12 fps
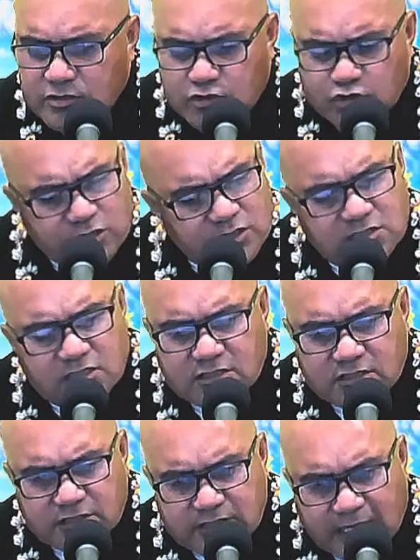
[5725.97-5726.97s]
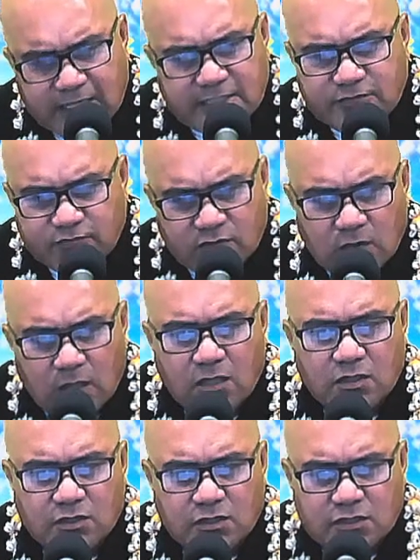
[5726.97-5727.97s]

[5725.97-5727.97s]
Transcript: Jesus died for all.